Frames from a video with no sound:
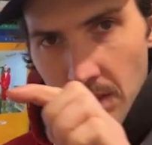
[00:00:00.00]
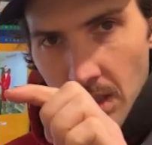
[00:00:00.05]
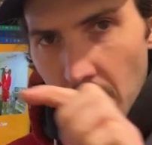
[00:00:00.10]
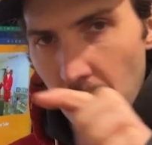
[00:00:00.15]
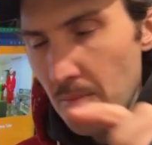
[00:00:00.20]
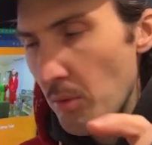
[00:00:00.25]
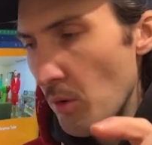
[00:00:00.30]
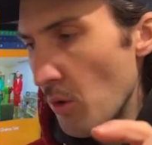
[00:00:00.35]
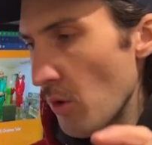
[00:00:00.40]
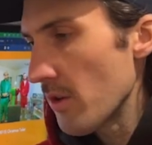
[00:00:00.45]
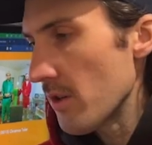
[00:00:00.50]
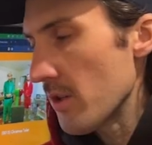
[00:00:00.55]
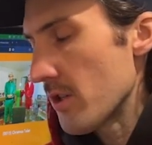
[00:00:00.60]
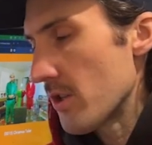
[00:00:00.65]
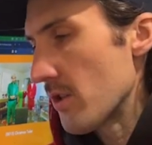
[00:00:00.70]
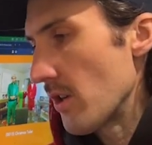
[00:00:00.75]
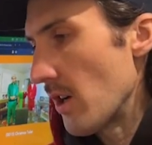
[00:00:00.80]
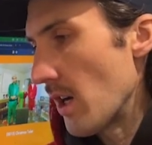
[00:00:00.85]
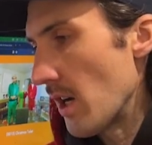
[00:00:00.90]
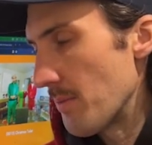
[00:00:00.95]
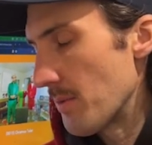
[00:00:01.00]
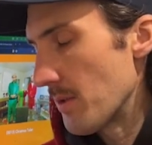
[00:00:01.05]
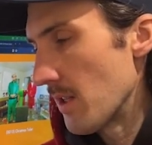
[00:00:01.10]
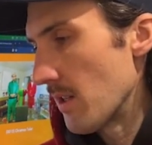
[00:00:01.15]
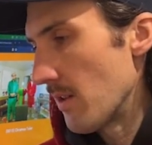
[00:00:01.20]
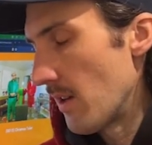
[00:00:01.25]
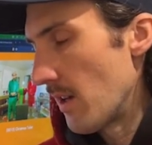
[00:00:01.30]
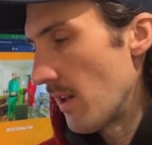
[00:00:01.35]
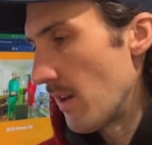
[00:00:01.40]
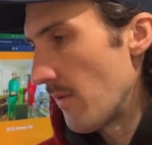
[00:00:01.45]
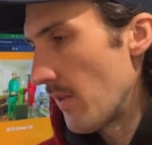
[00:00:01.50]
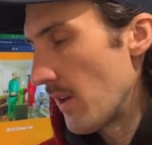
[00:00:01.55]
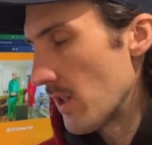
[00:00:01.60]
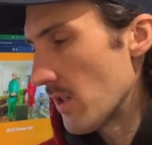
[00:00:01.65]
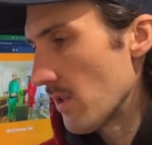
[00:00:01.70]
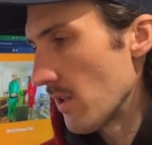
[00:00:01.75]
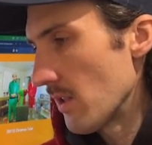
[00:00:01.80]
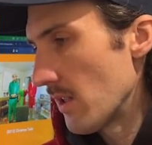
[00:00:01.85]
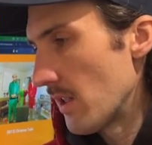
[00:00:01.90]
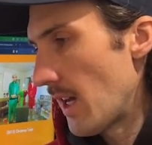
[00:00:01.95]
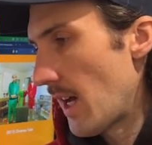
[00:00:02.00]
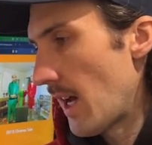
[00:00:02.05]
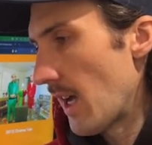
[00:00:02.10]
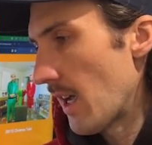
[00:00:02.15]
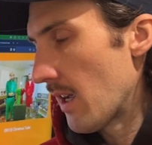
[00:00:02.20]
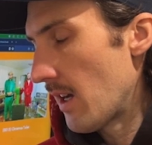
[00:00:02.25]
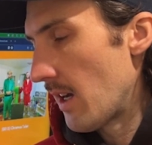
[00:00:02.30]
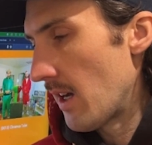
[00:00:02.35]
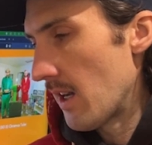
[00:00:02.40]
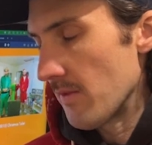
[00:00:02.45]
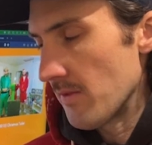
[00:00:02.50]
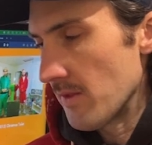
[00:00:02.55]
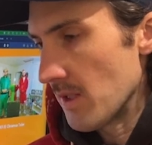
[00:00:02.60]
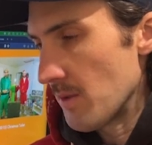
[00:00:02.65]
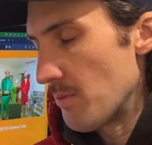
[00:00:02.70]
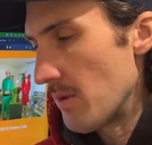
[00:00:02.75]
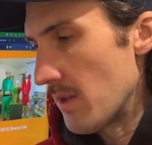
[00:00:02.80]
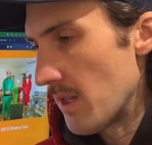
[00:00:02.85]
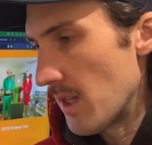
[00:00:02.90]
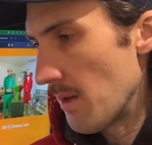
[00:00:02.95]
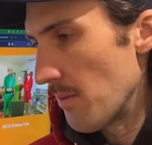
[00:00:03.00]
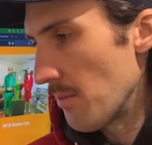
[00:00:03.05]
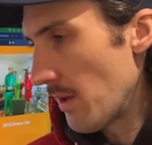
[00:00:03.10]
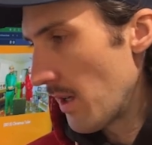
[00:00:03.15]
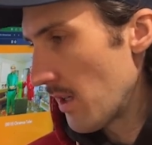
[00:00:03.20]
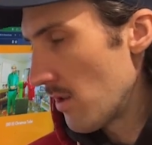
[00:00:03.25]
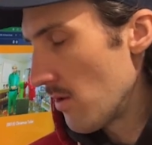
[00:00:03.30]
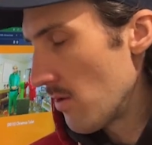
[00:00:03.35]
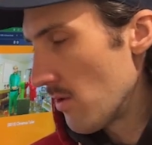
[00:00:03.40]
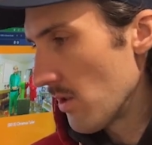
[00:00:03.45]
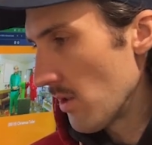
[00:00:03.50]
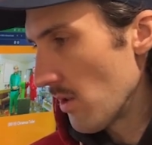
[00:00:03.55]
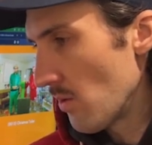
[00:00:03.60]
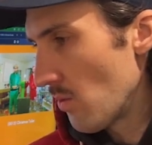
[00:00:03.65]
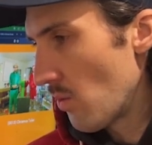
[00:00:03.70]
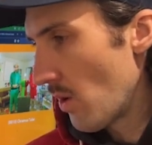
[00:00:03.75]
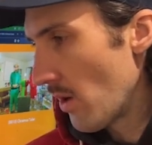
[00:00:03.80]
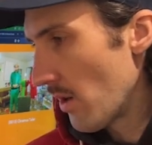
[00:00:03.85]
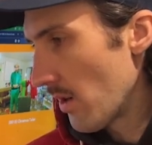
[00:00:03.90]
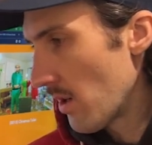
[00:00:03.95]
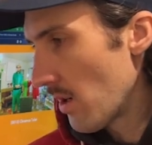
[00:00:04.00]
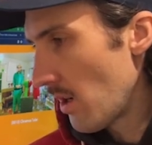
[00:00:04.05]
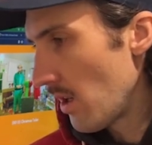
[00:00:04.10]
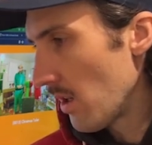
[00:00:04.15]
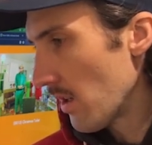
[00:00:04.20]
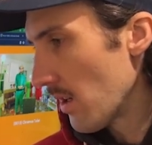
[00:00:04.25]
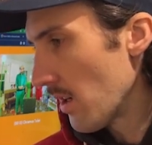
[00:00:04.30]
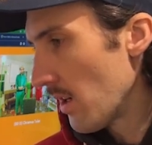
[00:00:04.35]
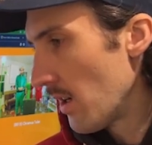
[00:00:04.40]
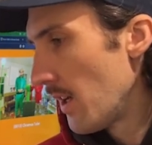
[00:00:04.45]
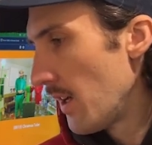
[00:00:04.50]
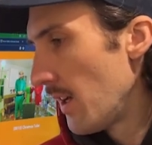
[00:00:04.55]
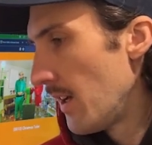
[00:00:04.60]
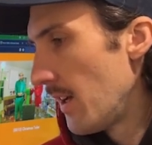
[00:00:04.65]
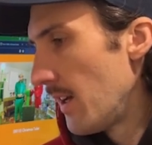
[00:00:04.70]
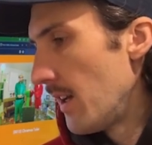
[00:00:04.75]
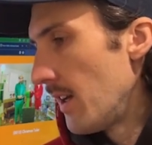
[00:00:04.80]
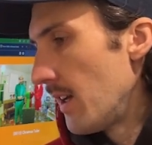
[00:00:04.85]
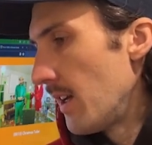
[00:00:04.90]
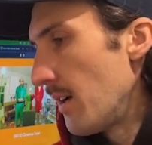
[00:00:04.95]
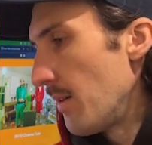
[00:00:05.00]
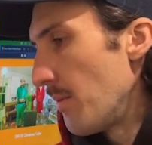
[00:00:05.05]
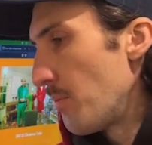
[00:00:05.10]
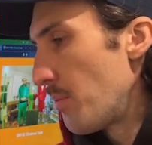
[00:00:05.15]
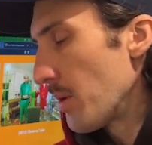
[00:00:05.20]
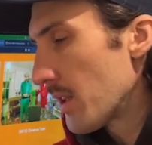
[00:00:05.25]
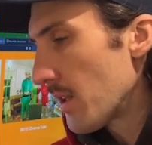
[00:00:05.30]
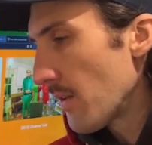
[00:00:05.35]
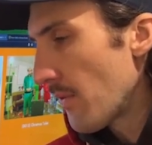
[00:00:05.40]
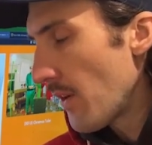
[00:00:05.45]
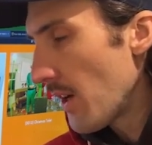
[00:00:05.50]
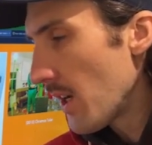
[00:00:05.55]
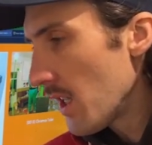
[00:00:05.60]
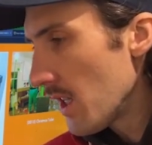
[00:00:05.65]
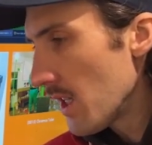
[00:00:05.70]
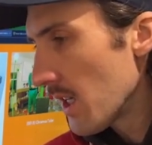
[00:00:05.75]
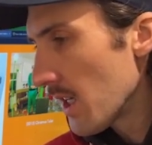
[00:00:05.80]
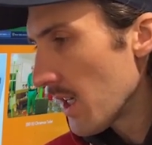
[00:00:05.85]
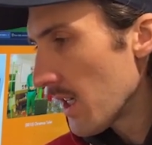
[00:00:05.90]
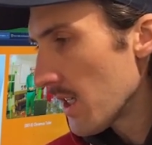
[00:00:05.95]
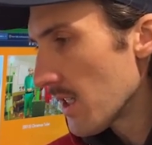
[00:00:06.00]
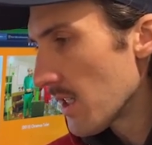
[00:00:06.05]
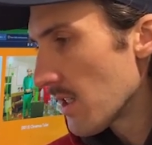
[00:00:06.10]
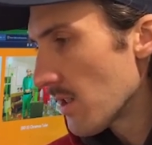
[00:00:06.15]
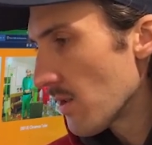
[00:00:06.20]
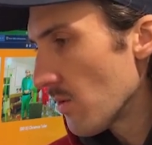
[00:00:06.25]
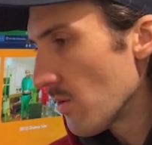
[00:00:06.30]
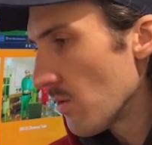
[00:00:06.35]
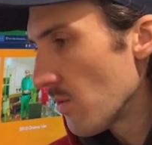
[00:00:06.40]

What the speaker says: border stripes, and eventually that kind of just became like usually one color. But the funny thing is,